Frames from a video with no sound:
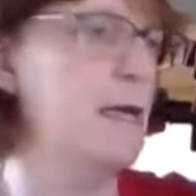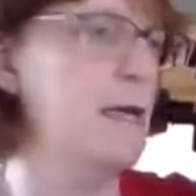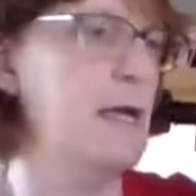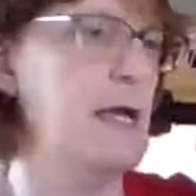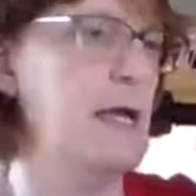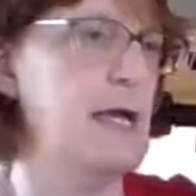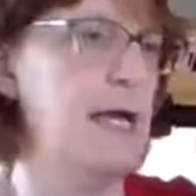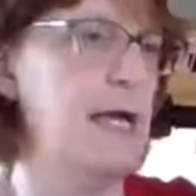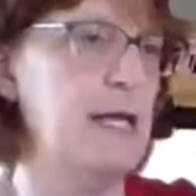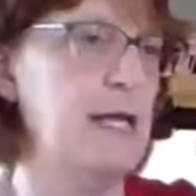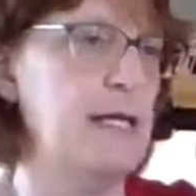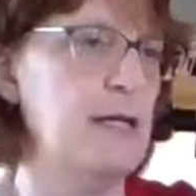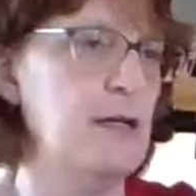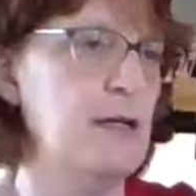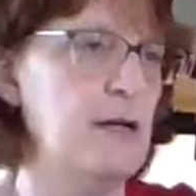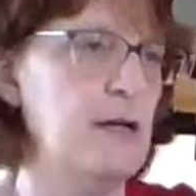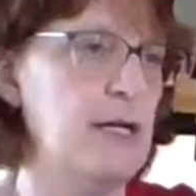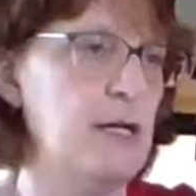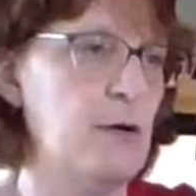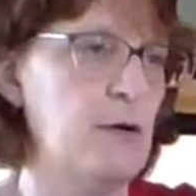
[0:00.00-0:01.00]
and here
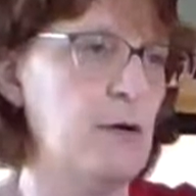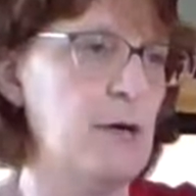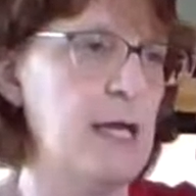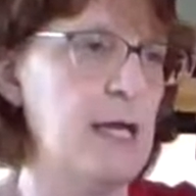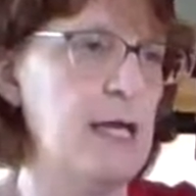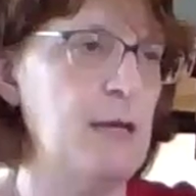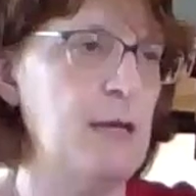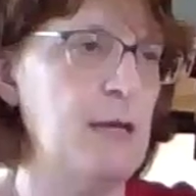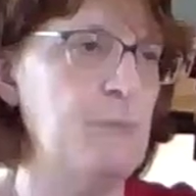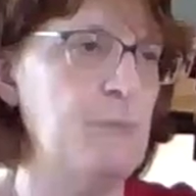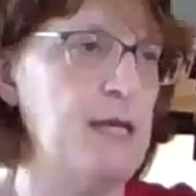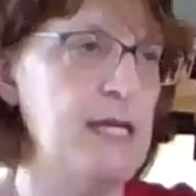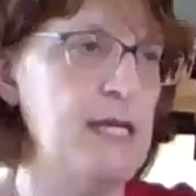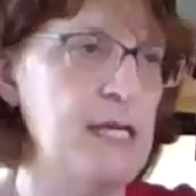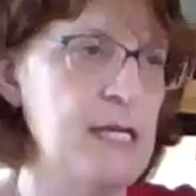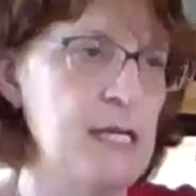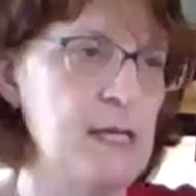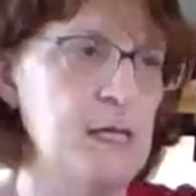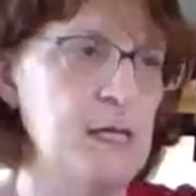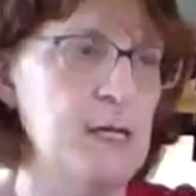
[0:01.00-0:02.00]
I go, A,
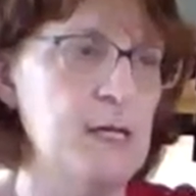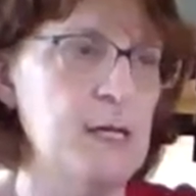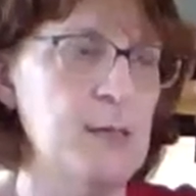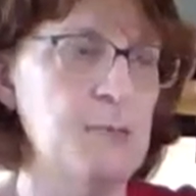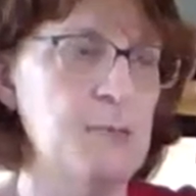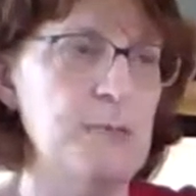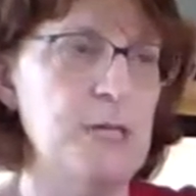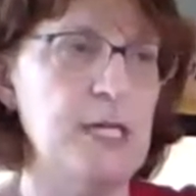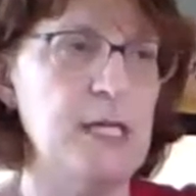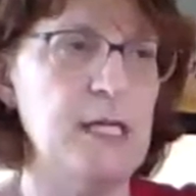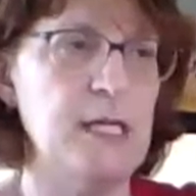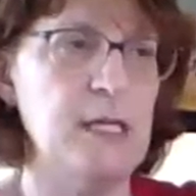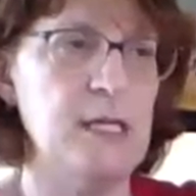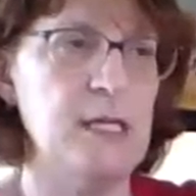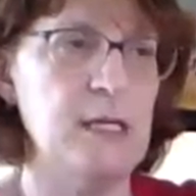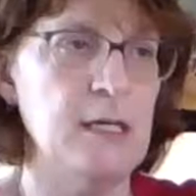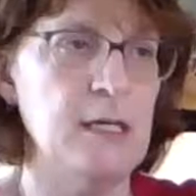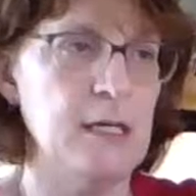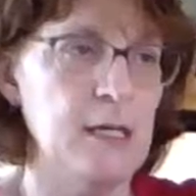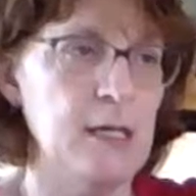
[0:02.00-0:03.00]
B, B,